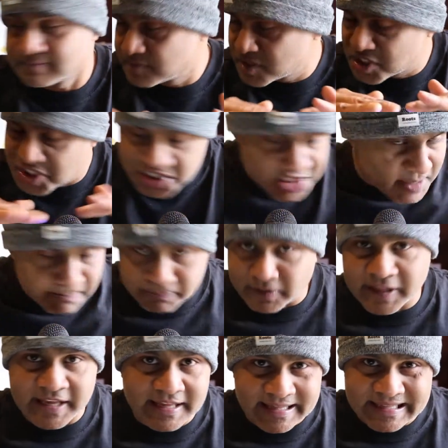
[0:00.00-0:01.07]

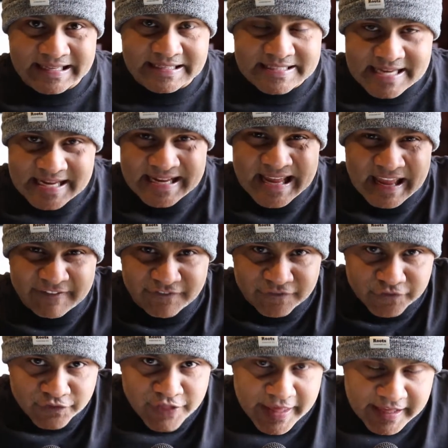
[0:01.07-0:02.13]
Simply it.
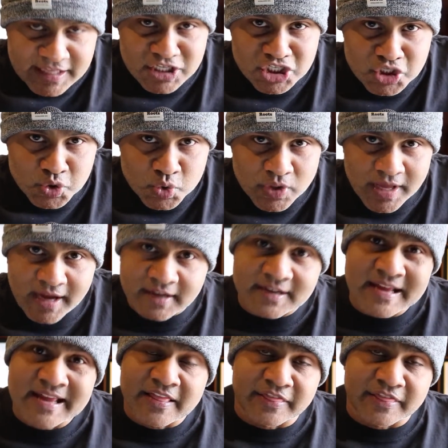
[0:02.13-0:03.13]
If they can do that,